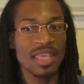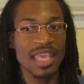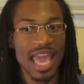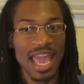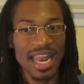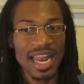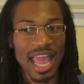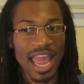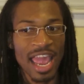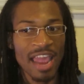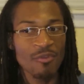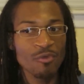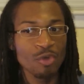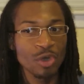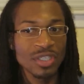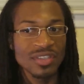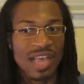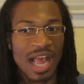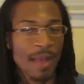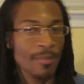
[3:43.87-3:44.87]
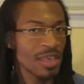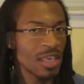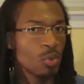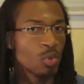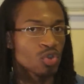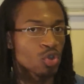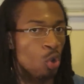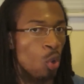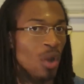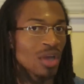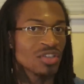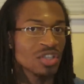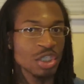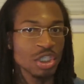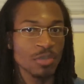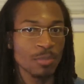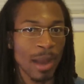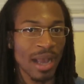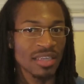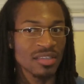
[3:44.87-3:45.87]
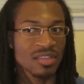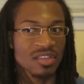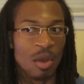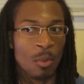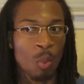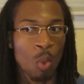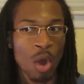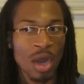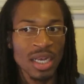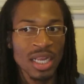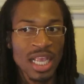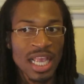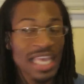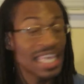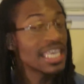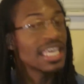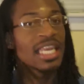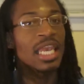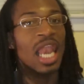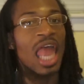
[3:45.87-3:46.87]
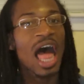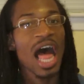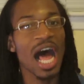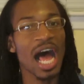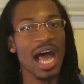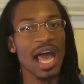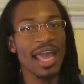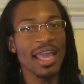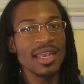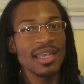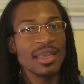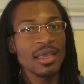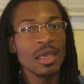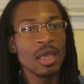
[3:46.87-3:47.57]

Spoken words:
yet every time he was questioned by someone, he lied.